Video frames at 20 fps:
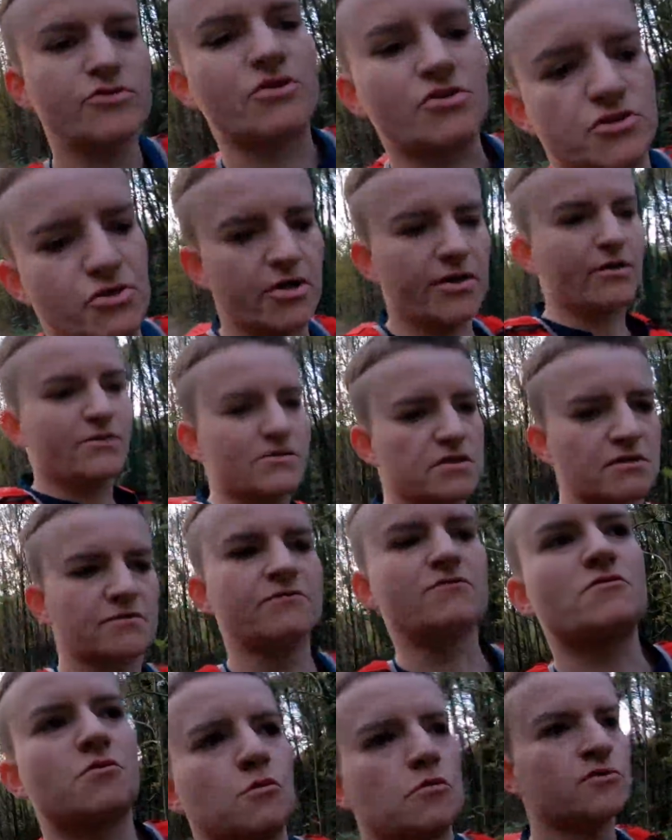and trails over
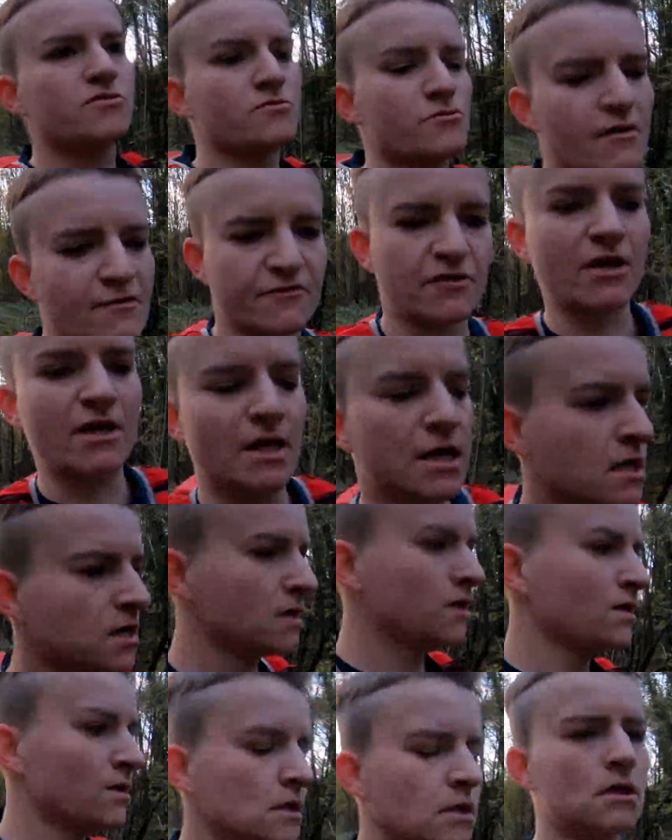towards Rivlin,
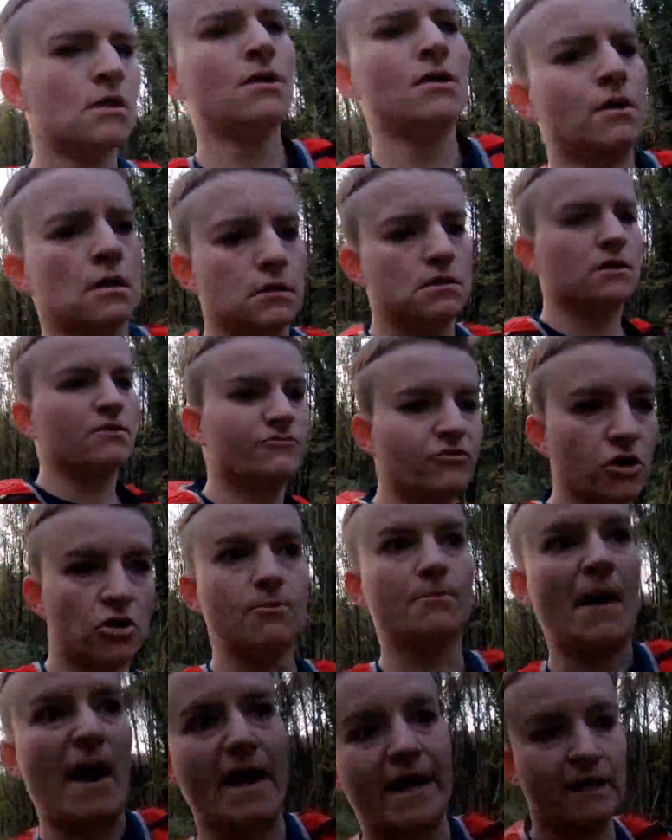and then run
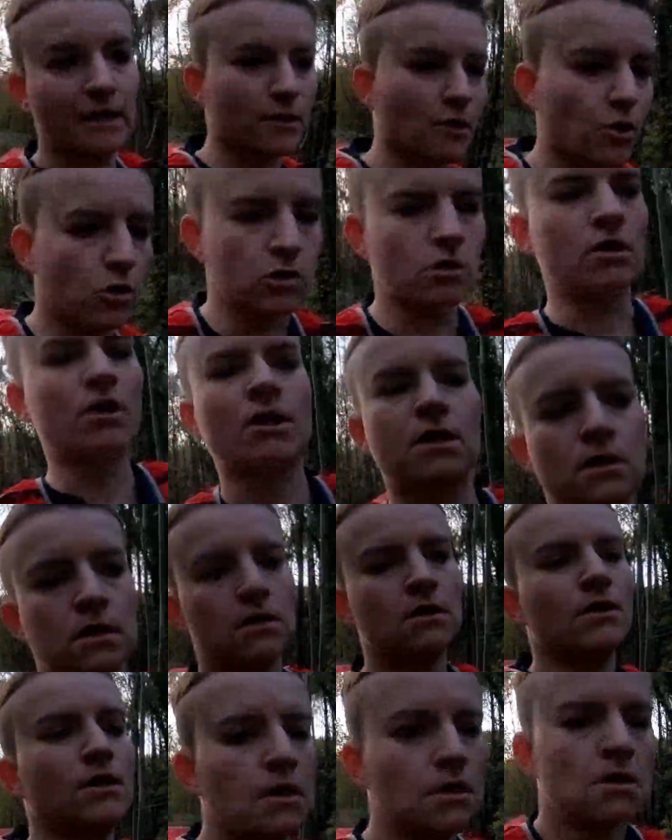back along
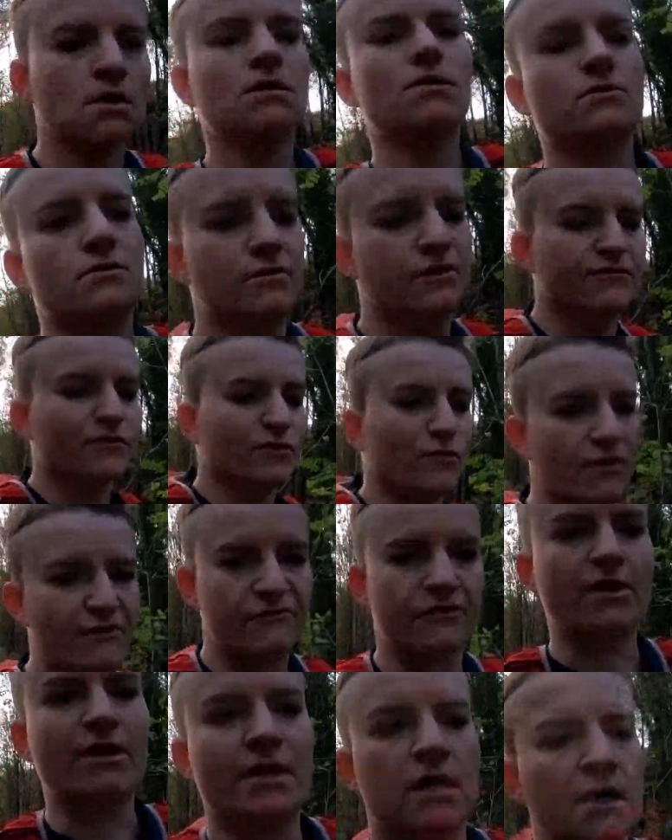the River
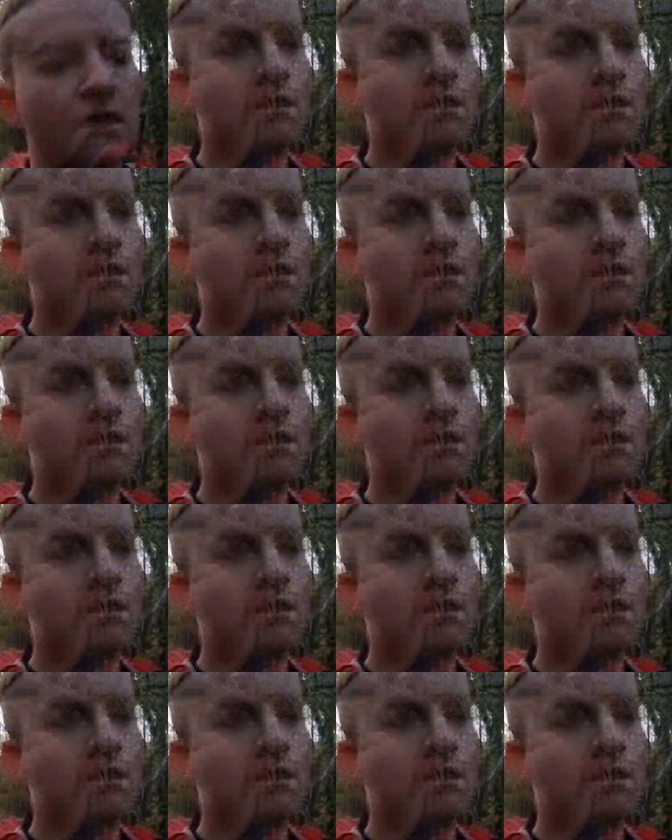Rivlin.